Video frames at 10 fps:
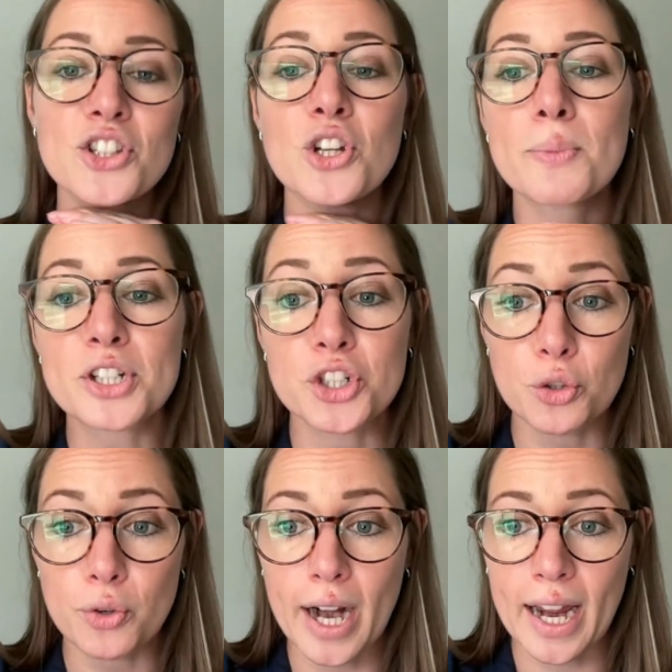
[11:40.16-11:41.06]
much
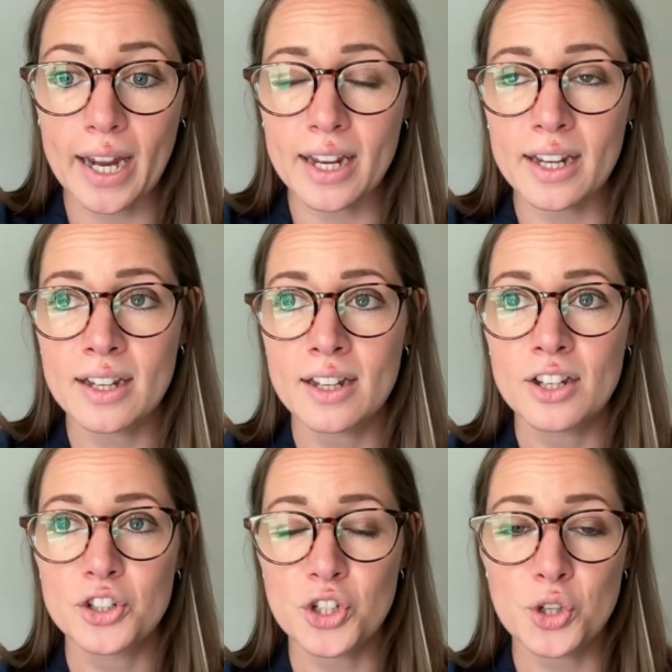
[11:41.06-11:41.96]
gray
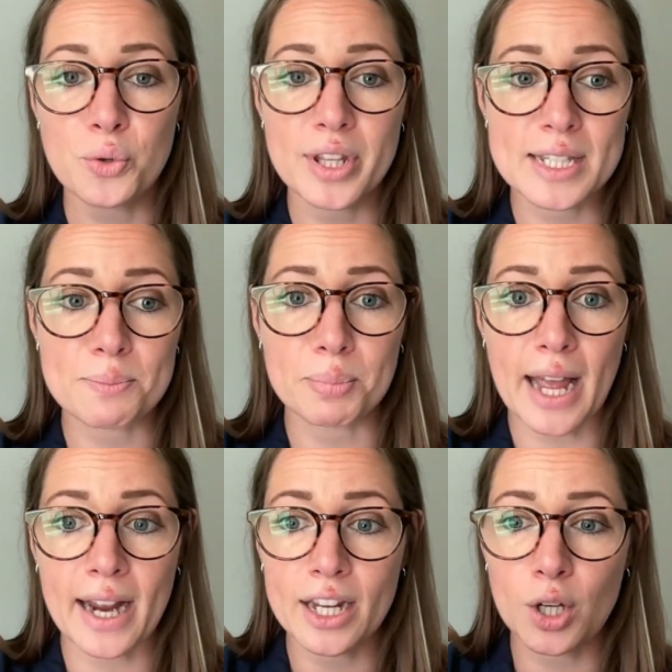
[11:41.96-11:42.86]
to this
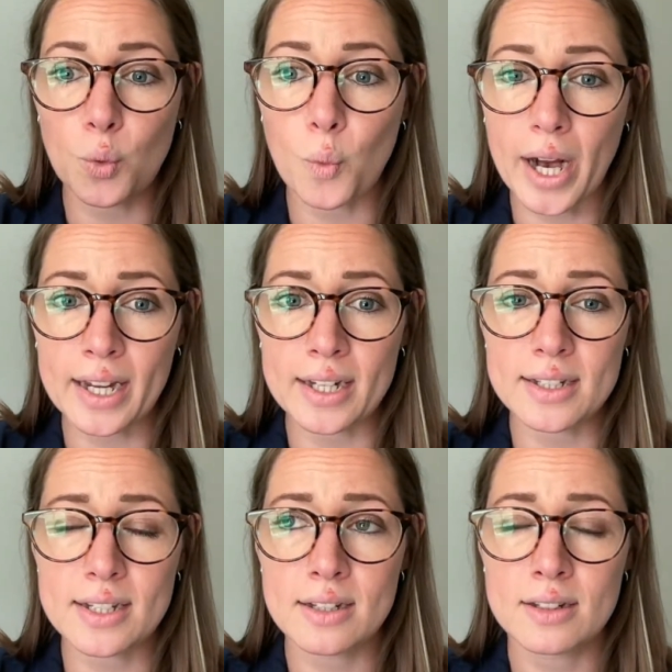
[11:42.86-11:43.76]
black and
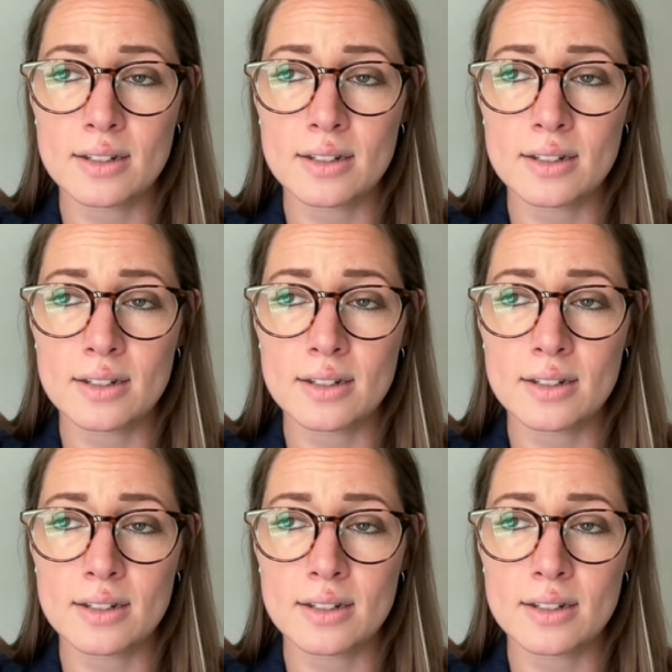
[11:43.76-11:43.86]
white